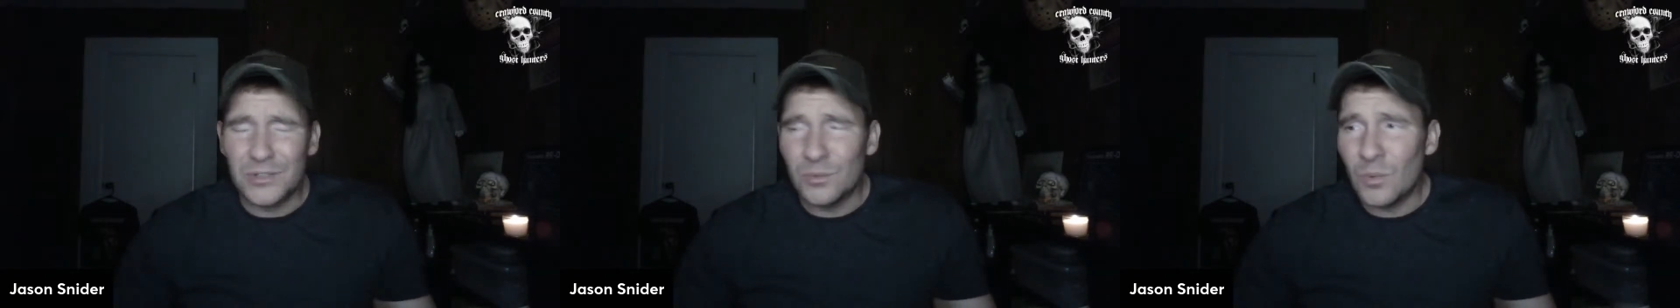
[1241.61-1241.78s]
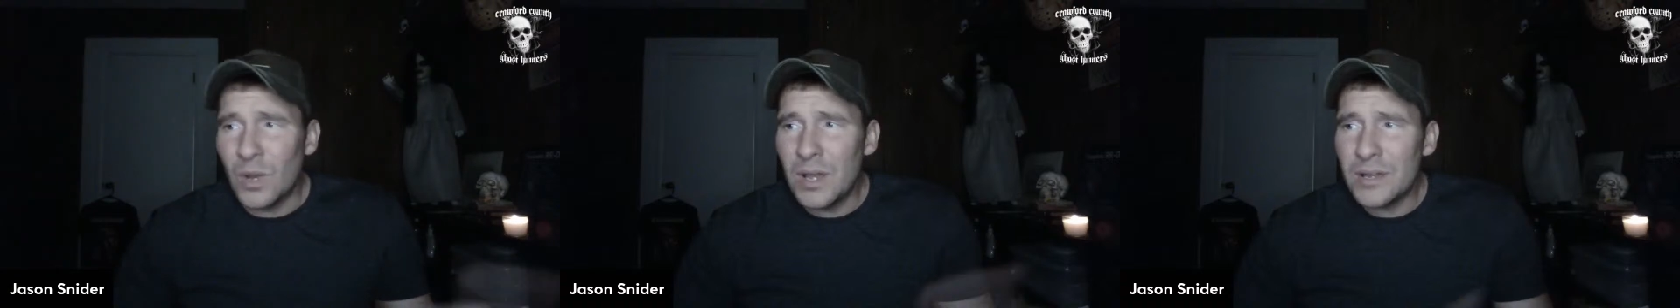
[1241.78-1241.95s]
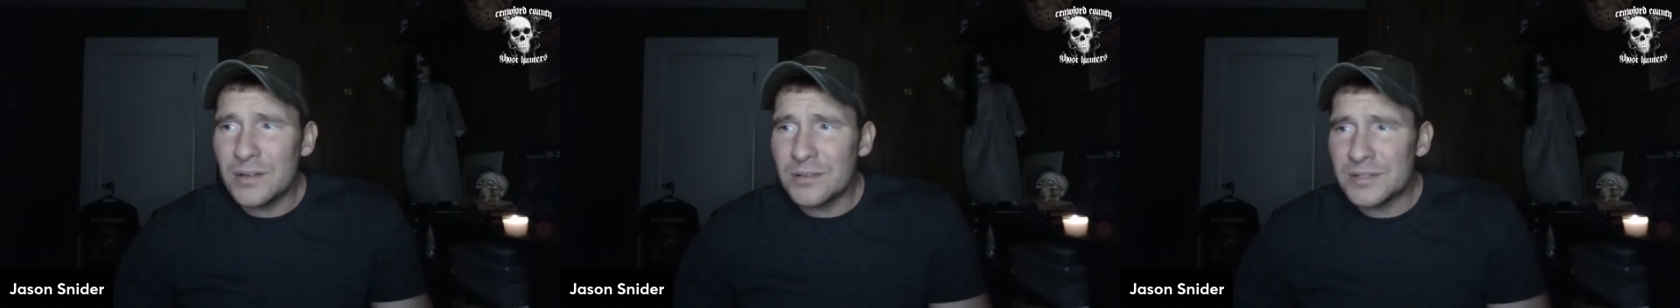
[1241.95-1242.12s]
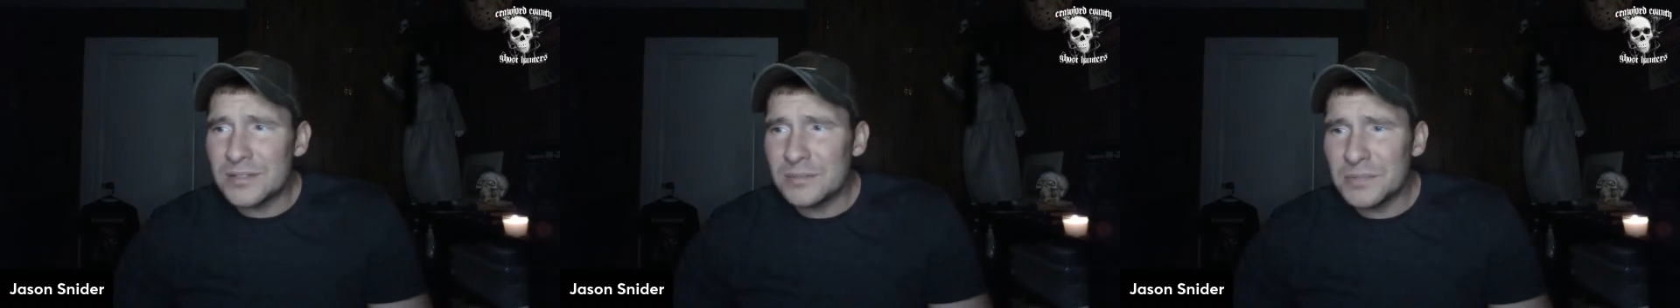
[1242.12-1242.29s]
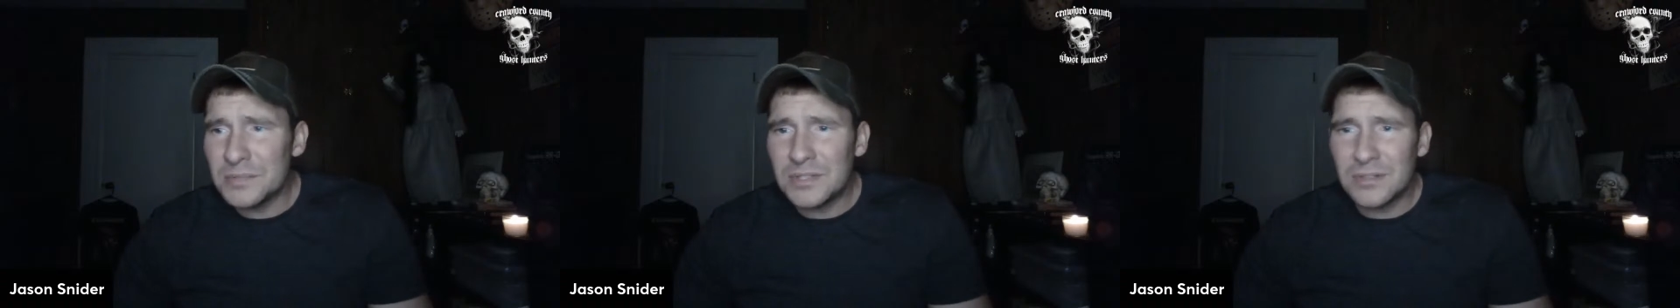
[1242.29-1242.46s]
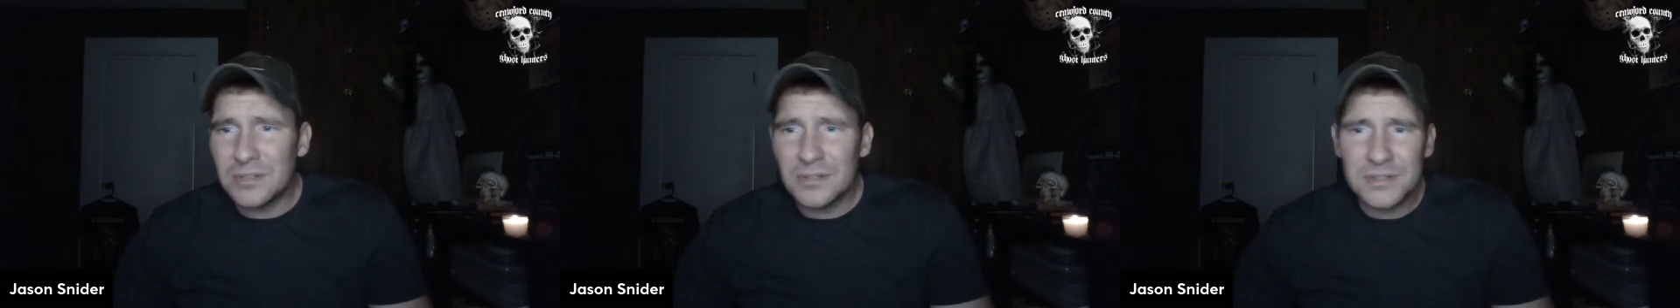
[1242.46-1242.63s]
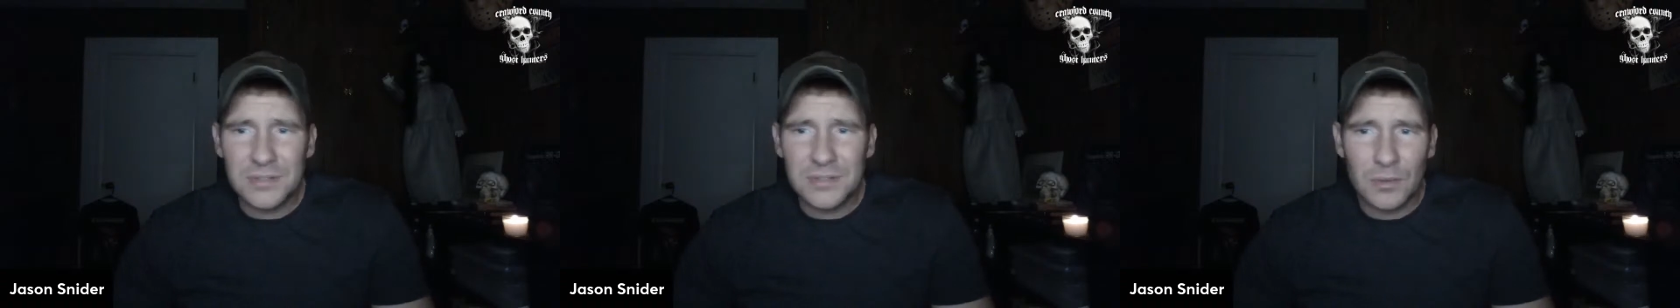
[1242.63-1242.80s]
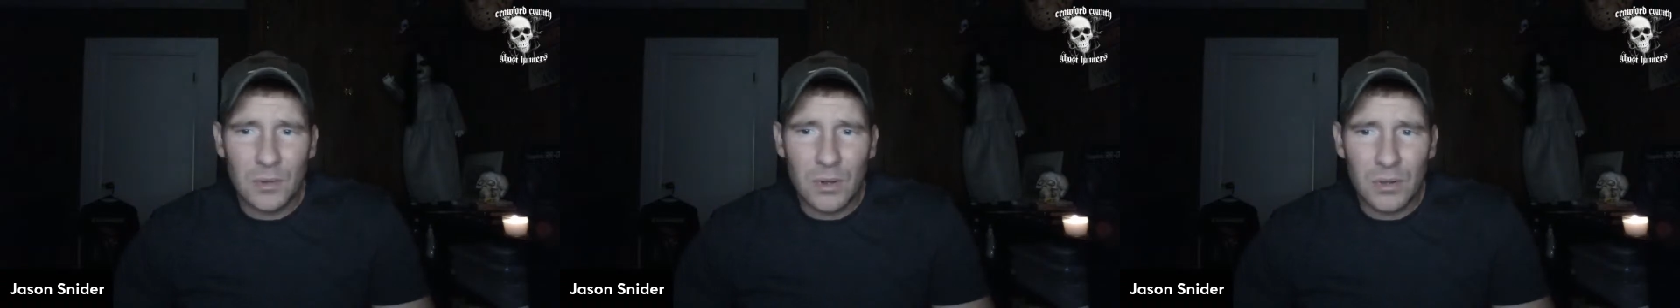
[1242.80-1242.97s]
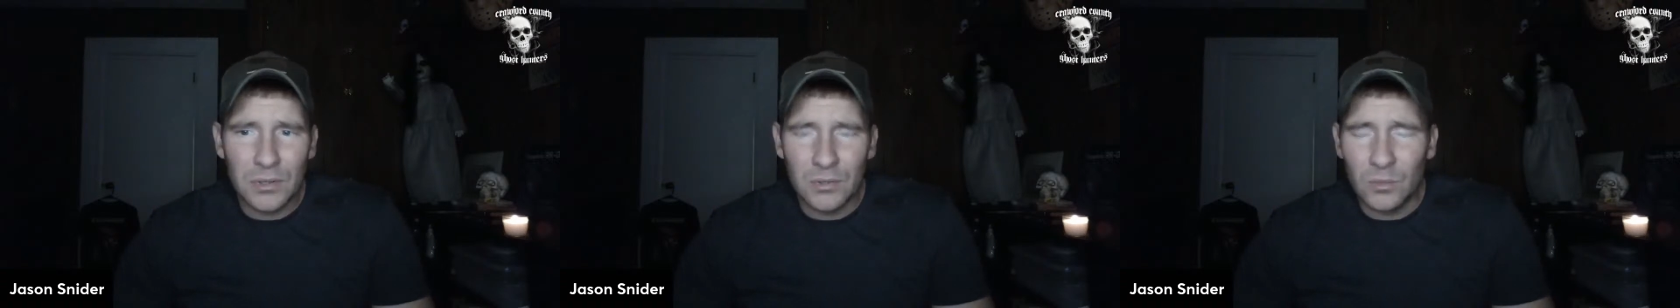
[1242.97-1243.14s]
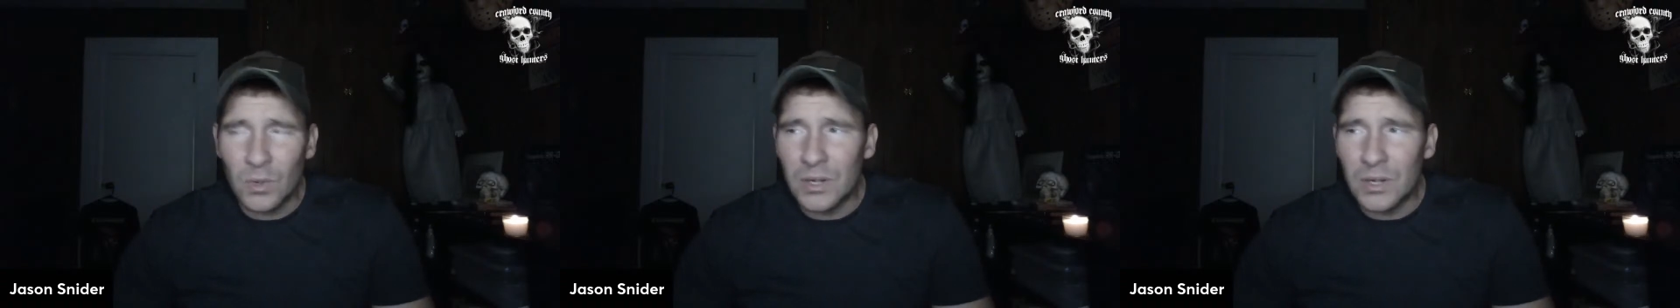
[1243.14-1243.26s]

Why are cemeteries so haunted?